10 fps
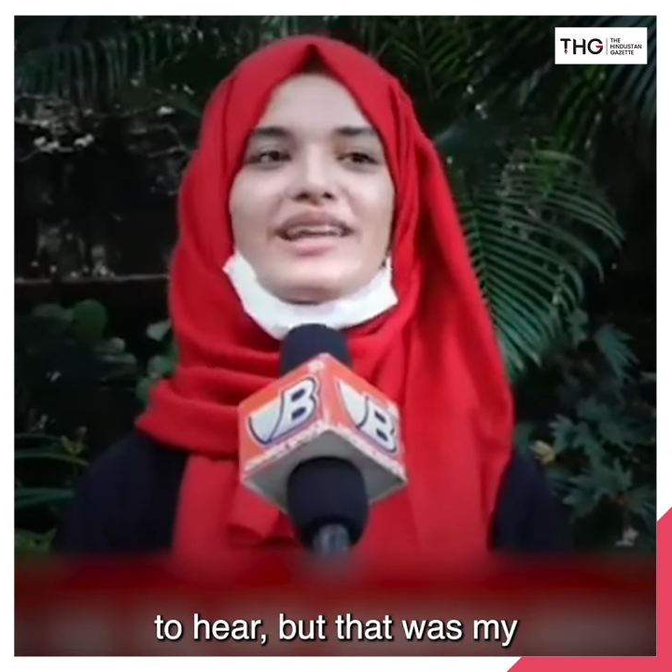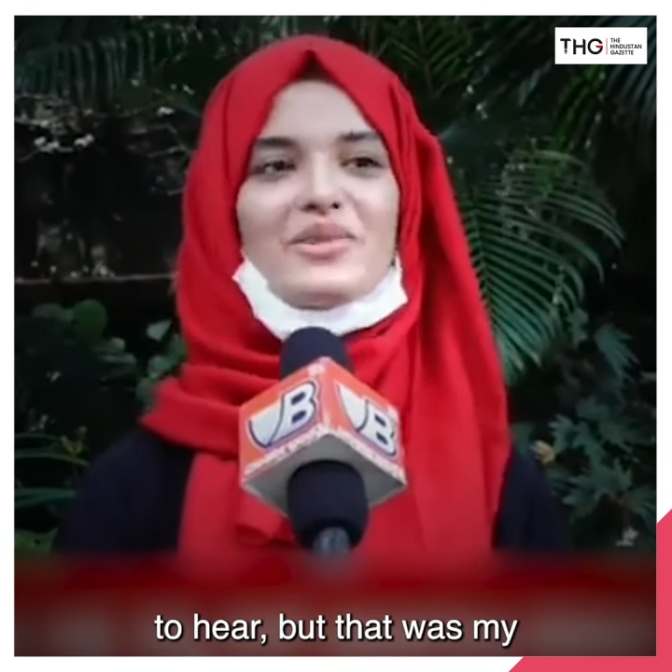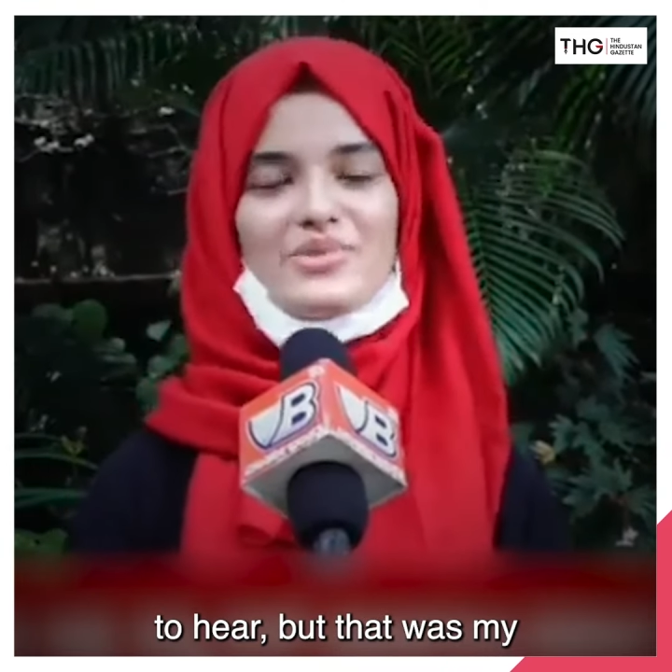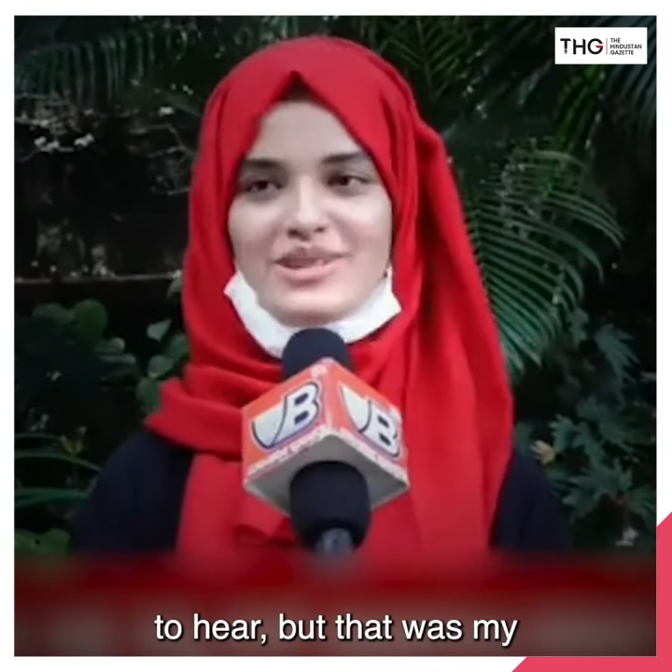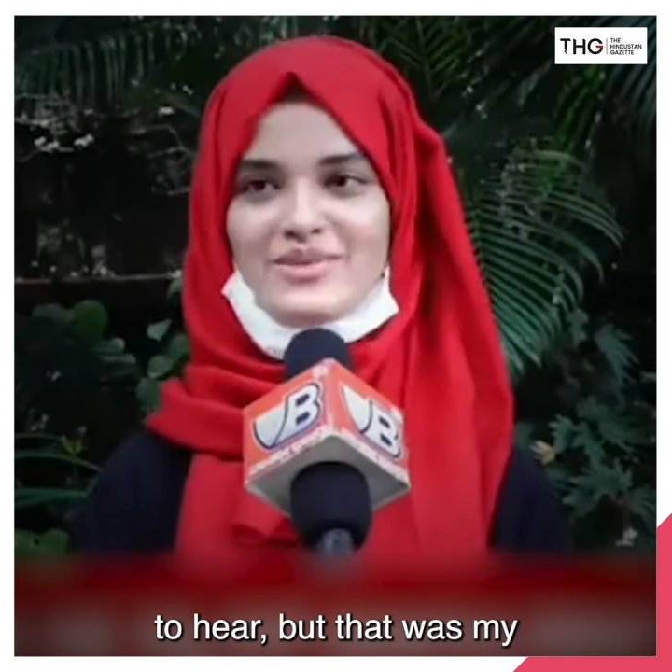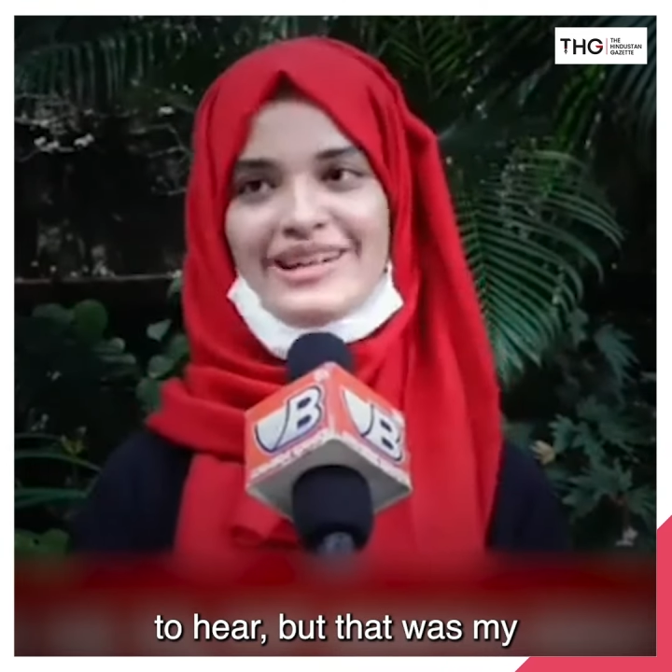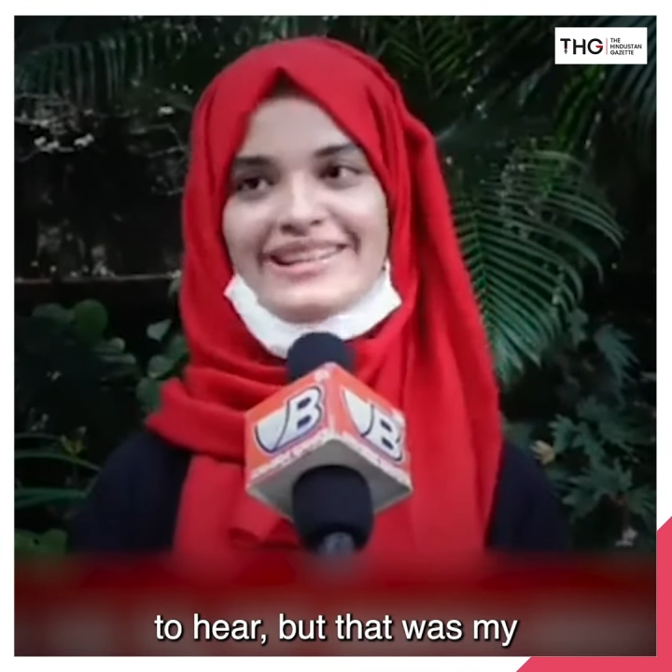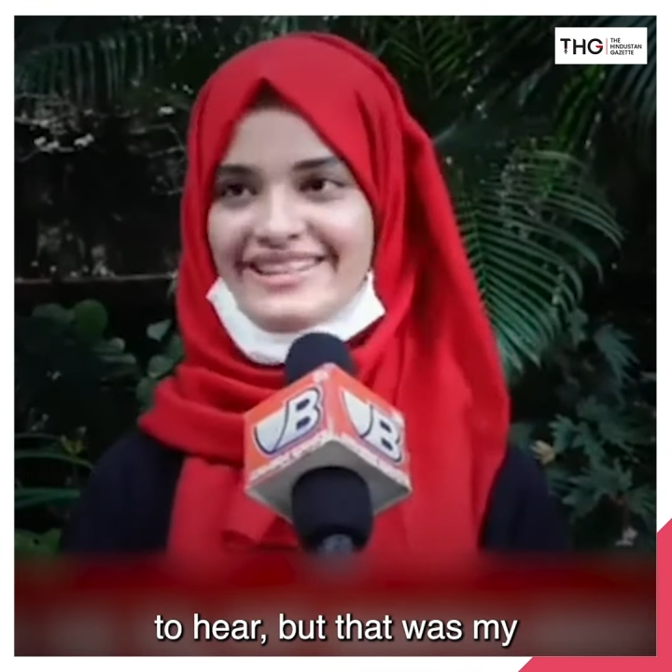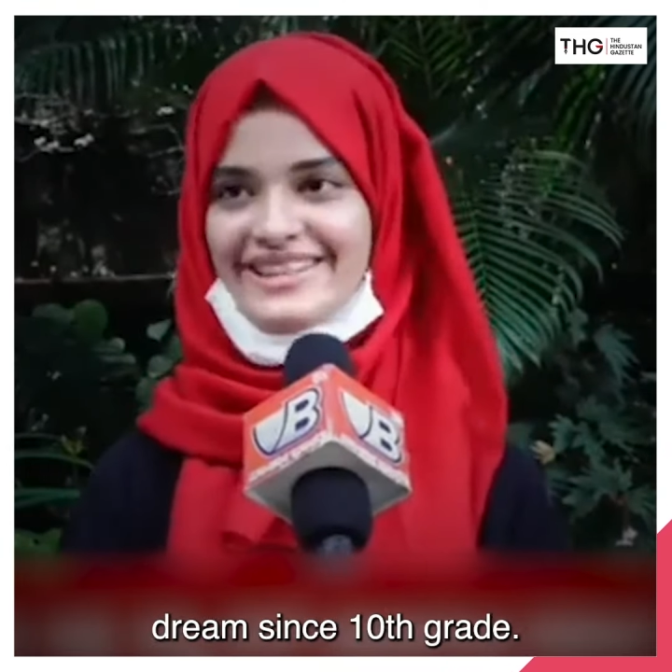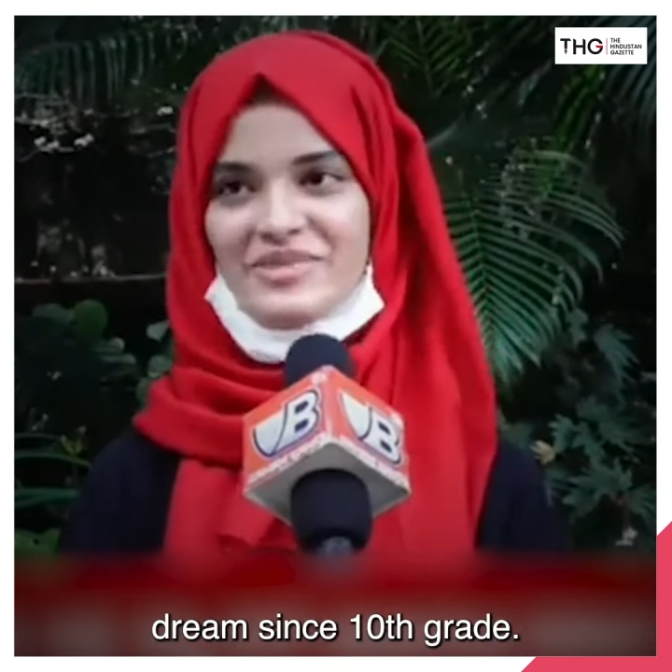that was
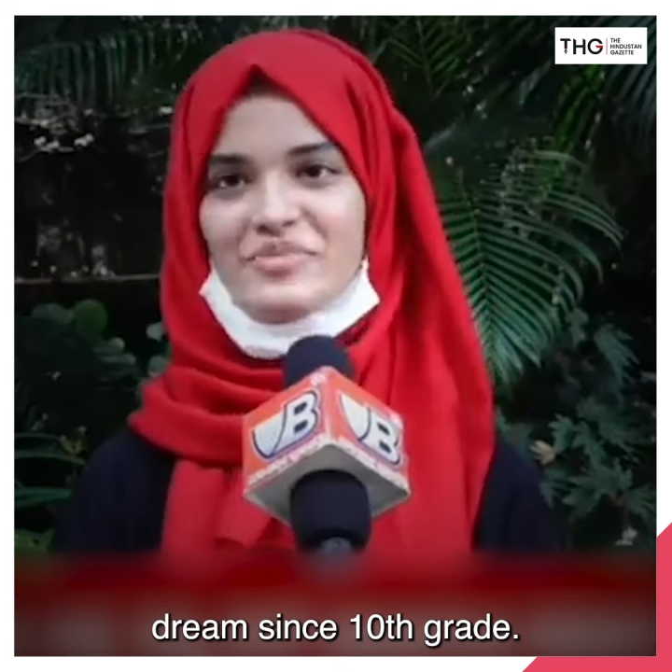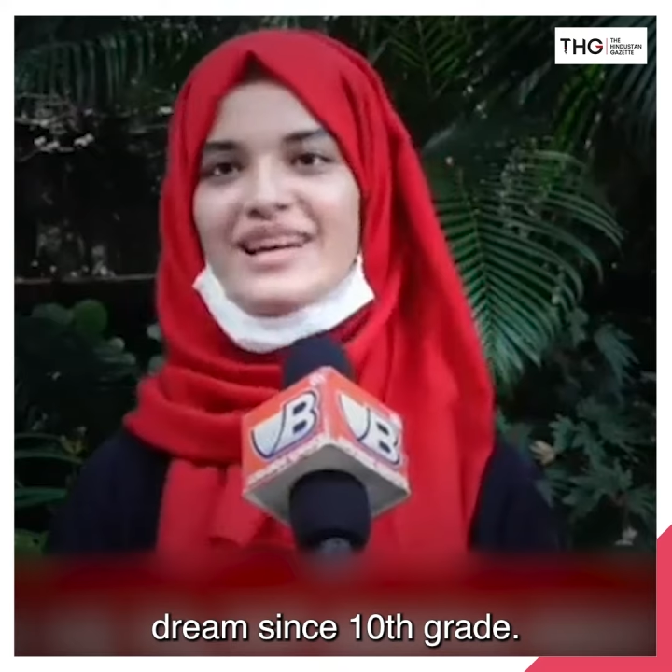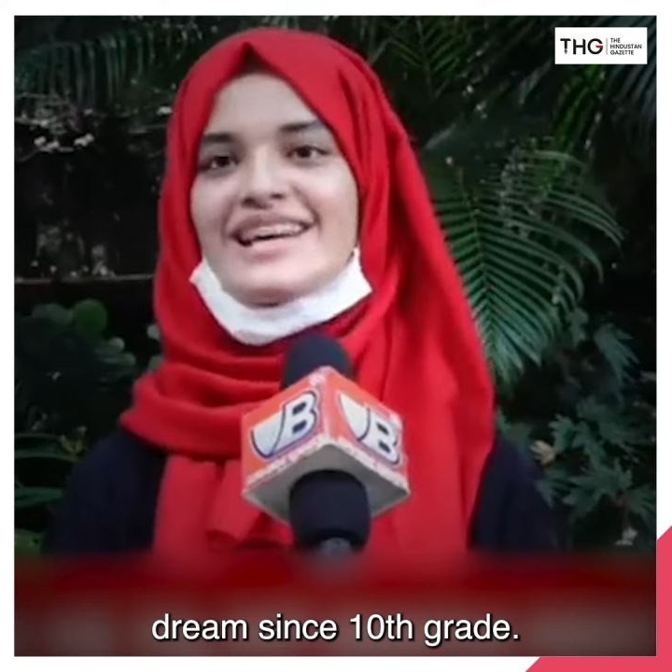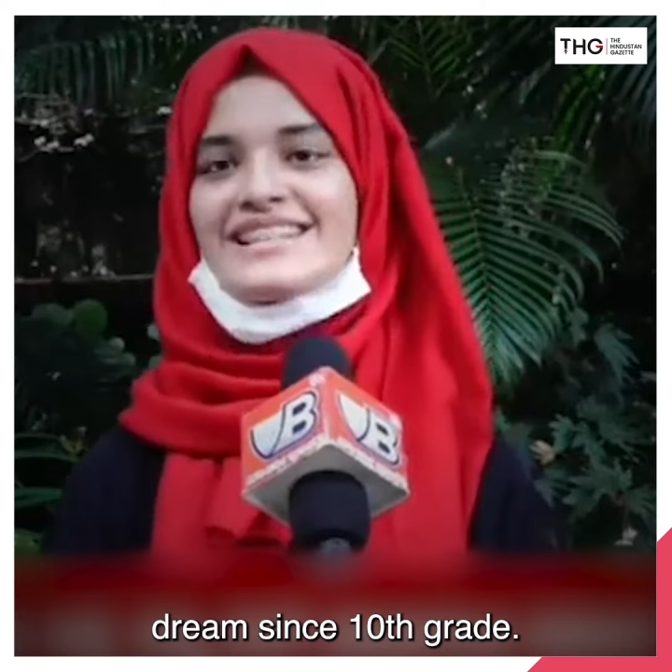my dream